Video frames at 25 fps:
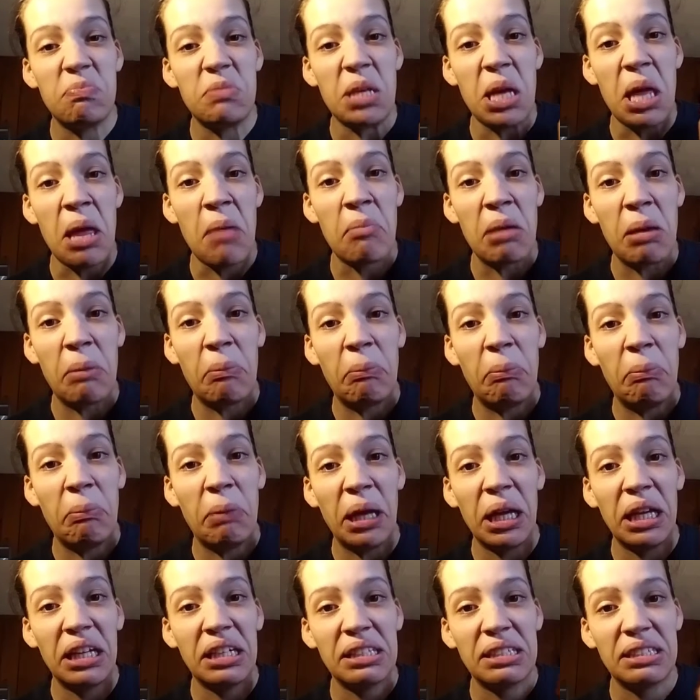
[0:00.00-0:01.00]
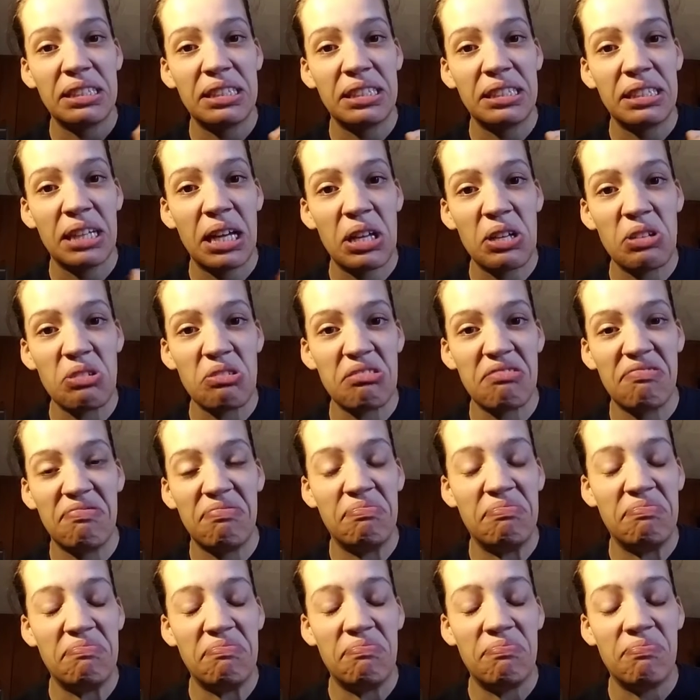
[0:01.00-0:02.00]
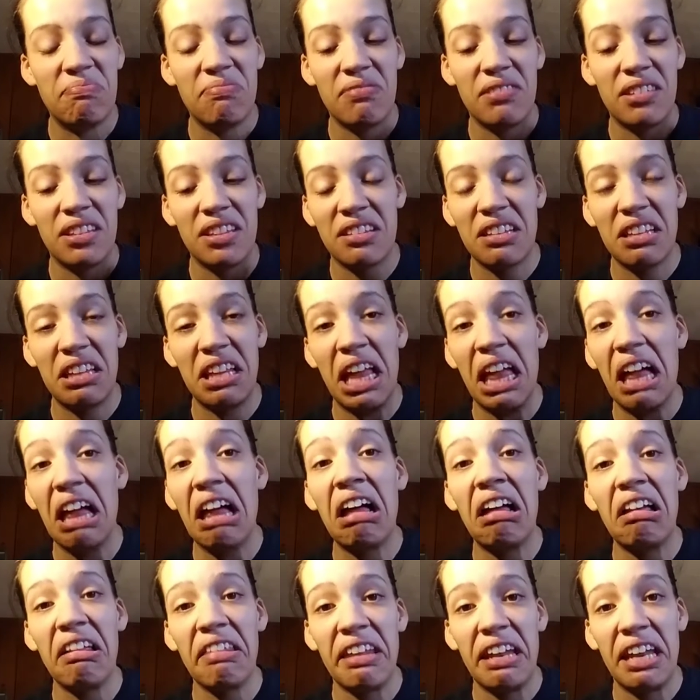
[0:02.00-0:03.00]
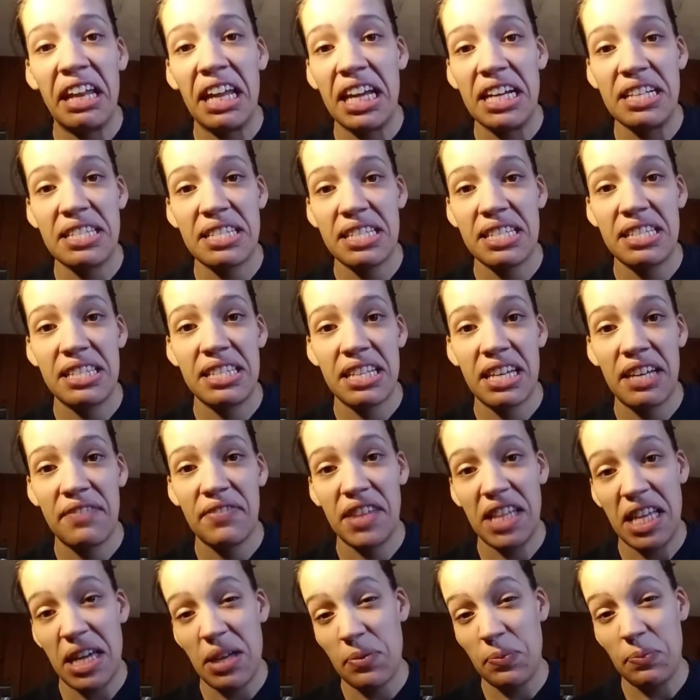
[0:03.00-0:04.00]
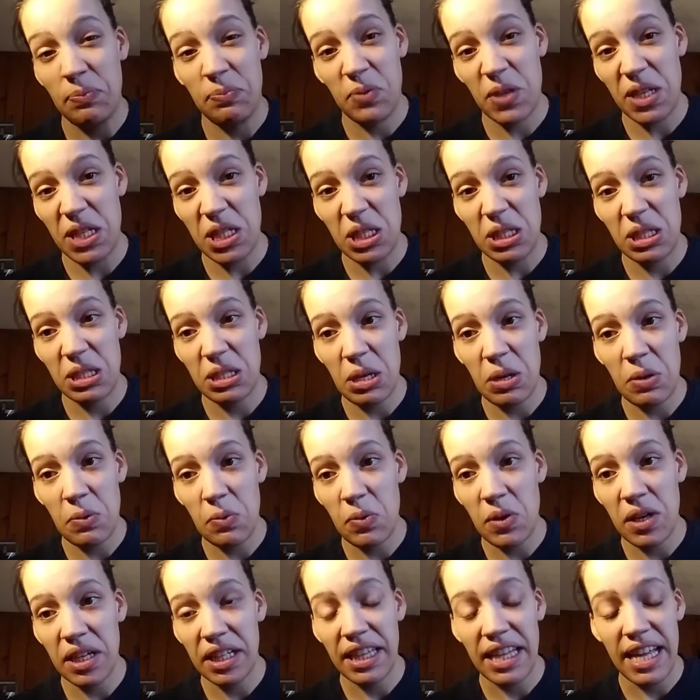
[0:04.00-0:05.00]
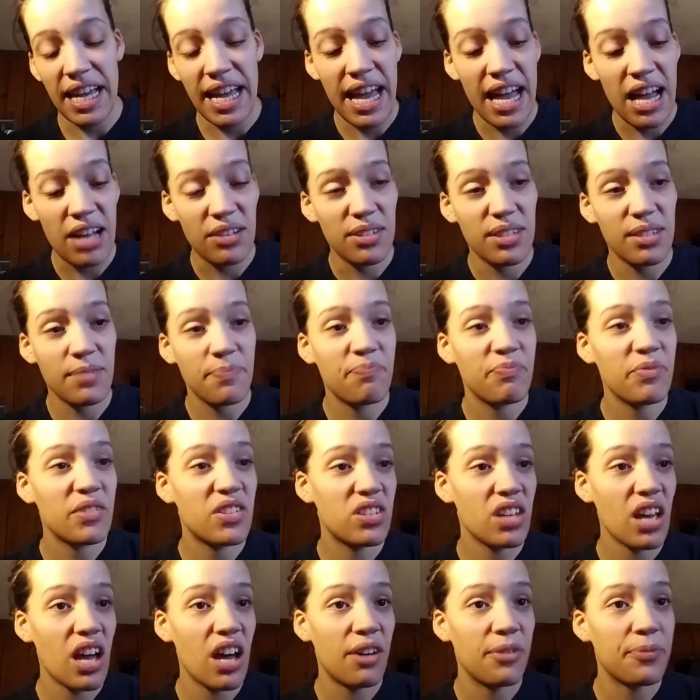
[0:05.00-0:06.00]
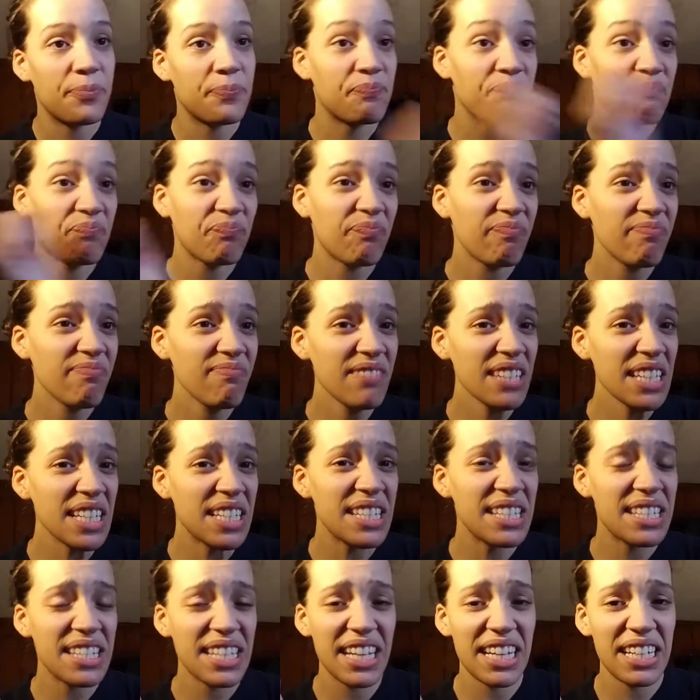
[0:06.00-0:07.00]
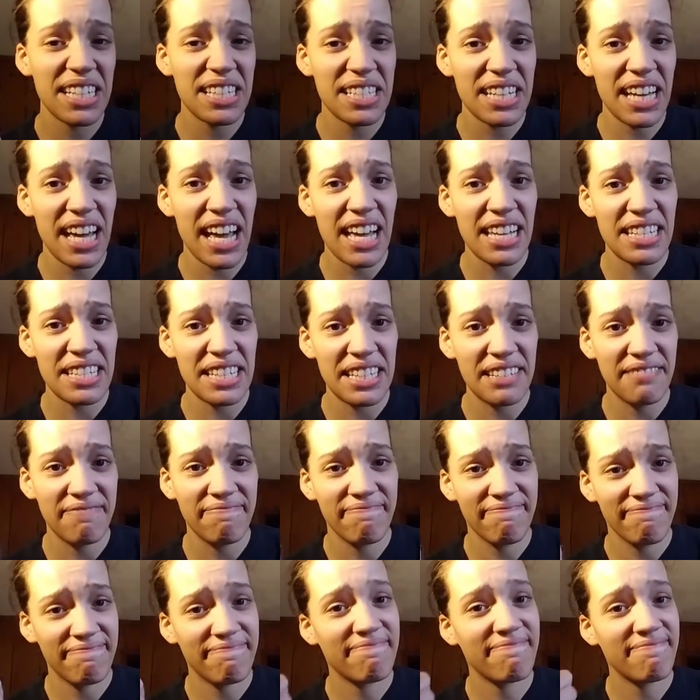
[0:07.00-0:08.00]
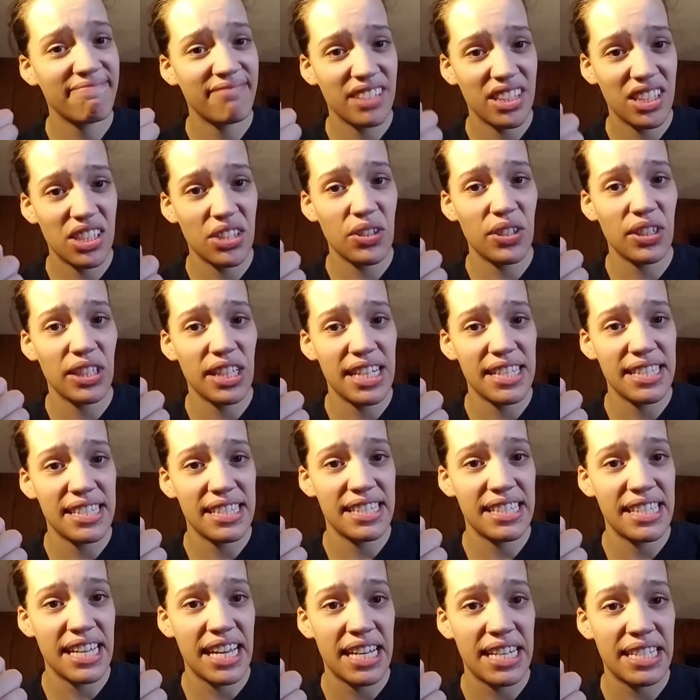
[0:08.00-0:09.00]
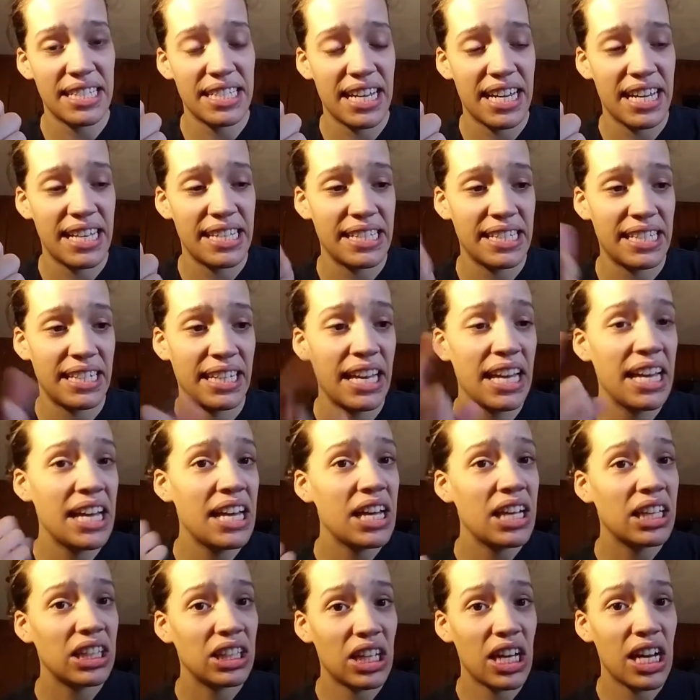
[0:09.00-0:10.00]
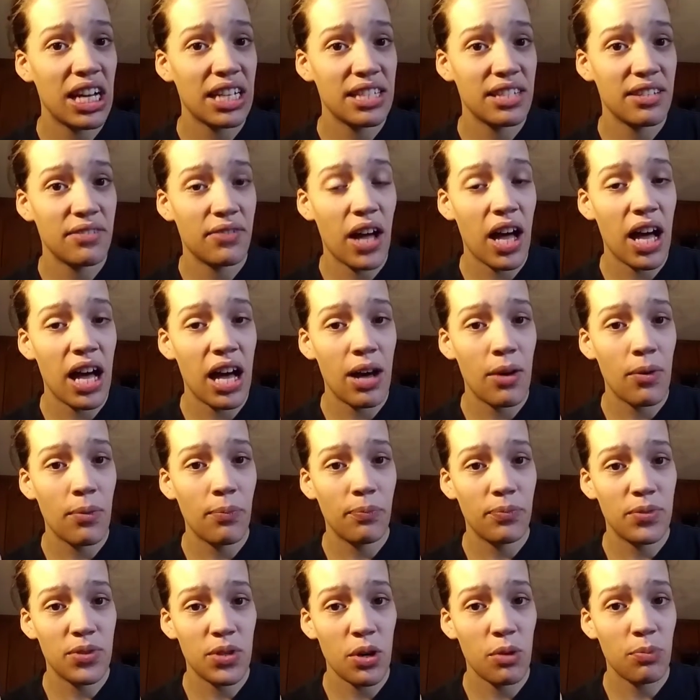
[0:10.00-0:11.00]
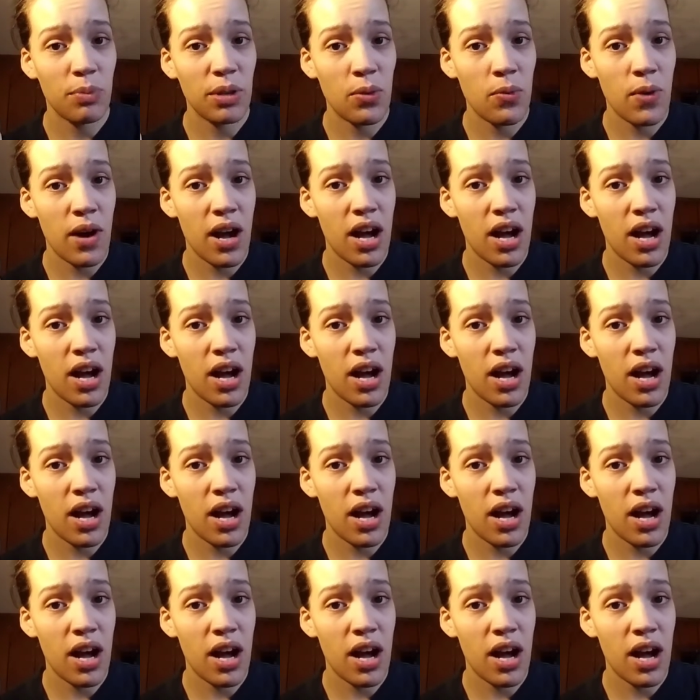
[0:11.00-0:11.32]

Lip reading: tummy bugs and all the nasty stuff that we just don't want in the house. So, sanitizing, doing lots of sanitizing, lots of hot soapy